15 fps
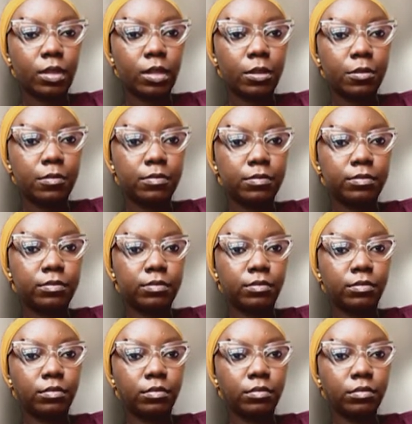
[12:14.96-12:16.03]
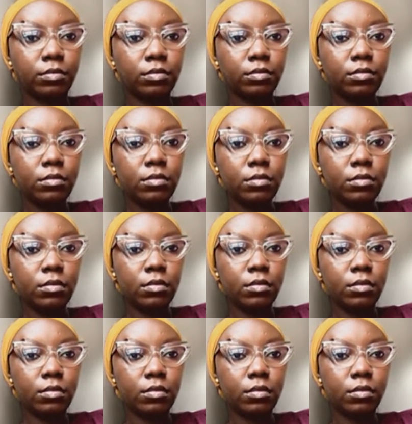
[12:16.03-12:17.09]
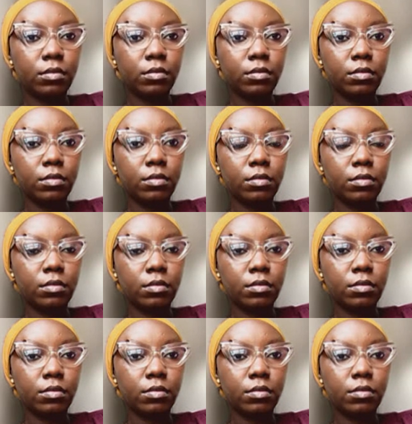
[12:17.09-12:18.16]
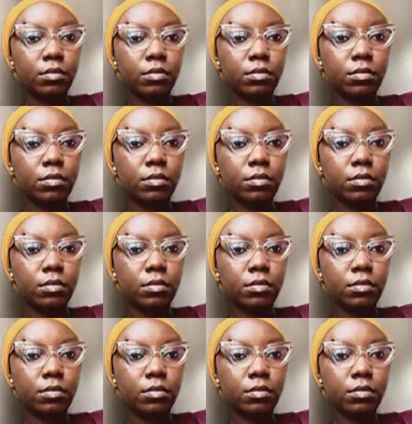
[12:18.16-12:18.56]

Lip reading: No words are spoken by the person on screen.